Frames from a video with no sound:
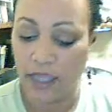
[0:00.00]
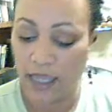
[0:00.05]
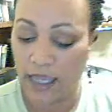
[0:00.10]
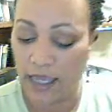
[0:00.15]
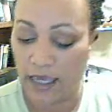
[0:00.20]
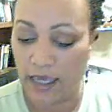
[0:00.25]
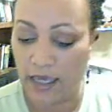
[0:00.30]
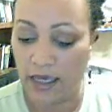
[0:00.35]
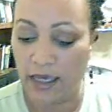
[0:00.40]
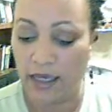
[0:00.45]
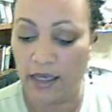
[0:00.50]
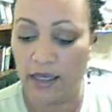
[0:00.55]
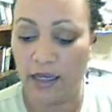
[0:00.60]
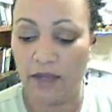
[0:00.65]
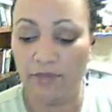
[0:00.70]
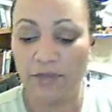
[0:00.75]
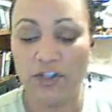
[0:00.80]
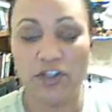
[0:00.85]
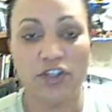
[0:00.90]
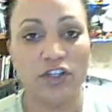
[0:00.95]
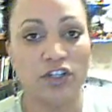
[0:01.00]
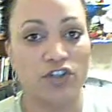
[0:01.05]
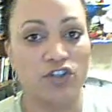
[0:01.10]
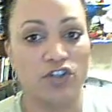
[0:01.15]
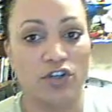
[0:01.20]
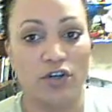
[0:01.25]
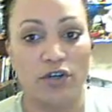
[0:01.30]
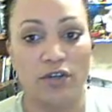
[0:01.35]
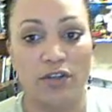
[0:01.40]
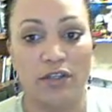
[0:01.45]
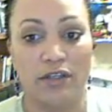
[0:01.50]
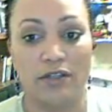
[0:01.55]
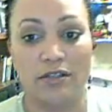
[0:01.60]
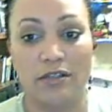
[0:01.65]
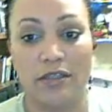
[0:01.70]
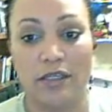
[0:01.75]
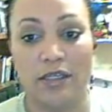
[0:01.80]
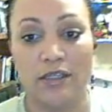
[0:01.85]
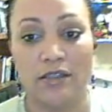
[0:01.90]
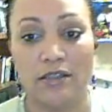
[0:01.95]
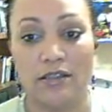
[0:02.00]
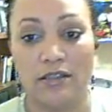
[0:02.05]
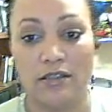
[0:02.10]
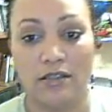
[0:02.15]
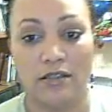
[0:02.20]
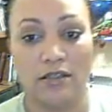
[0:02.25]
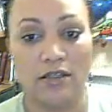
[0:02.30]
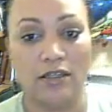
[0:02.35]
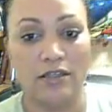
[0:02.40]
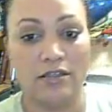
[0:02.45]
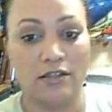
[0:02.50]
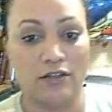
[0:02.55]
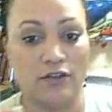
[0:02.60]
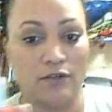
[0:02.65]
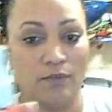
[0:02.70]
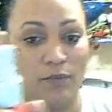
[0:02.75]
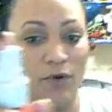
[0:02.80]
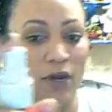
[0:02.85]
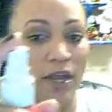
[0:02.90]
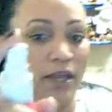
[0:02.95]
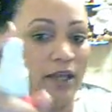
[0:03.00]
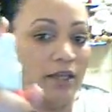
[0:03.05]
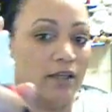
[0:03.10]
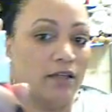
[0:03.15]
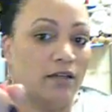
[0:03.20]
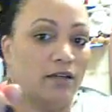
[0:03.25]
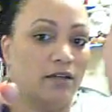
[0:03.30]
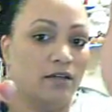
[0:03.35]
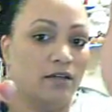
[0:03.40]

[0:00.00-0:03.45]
And I'm just going to show you this. It's a spray,